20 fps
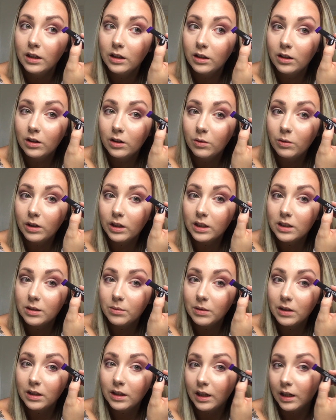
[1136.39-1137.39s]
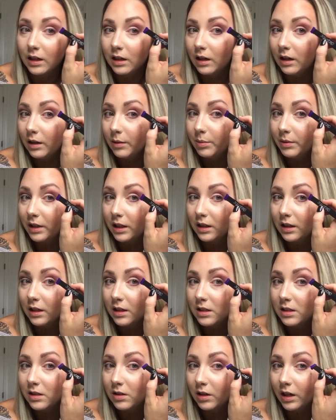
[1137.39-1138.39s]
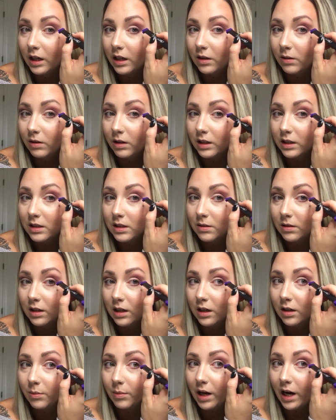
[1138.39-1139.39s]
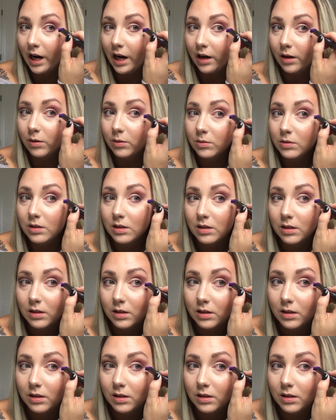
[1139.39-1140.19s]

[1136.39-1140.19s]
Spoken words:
You don't want it to be like up like this. You kind of want it to come out.